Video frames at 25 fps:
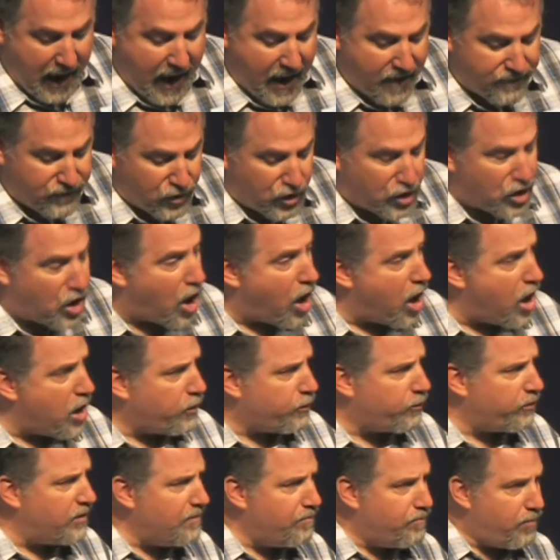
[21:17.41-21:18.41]
after
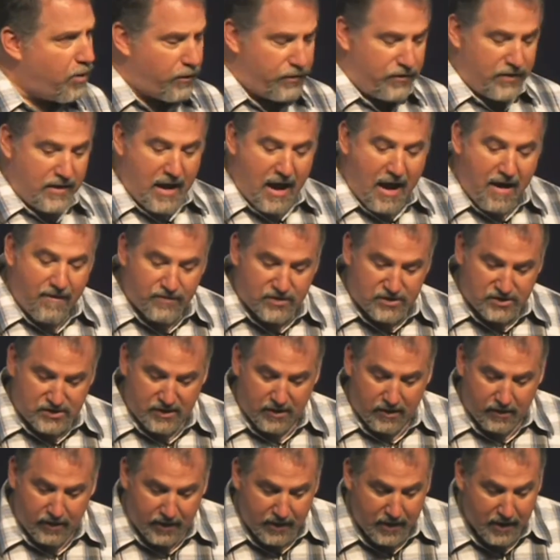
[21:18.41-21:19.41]
conquering both the
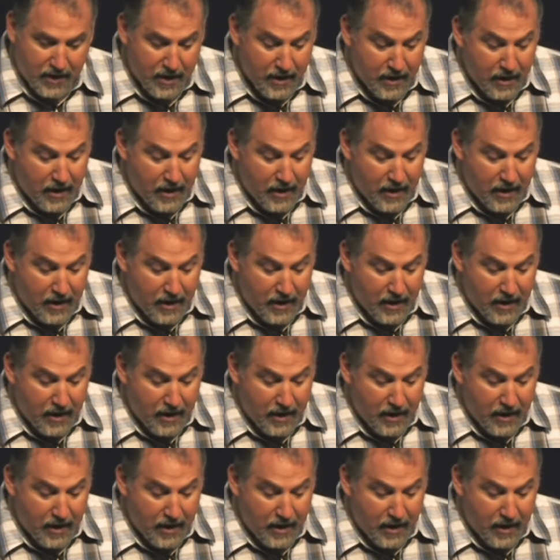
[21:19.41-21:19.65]
adversary,